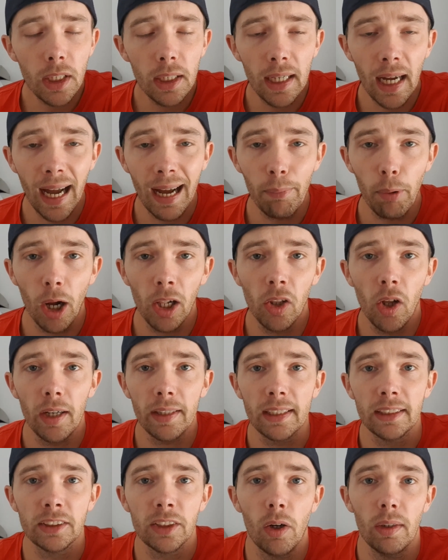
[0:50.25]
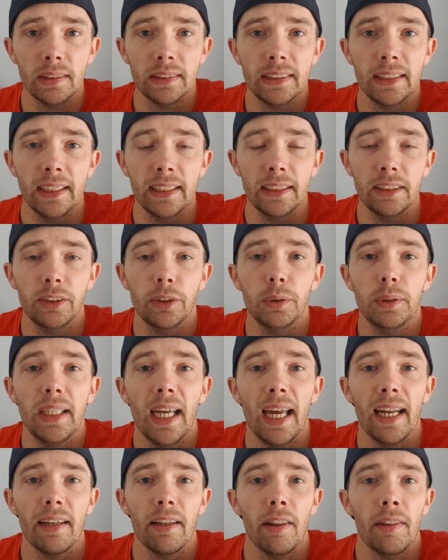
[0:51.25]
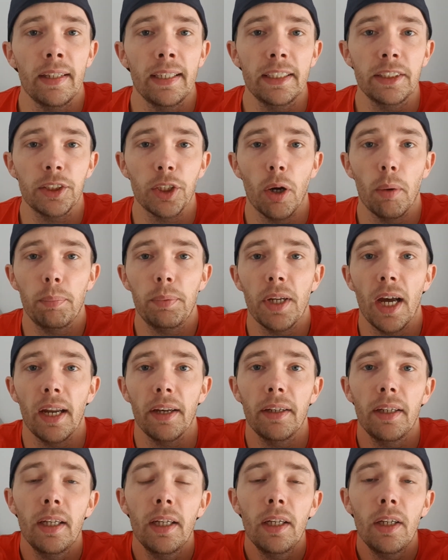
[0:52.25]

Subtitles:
I like the Titans here to get the job done.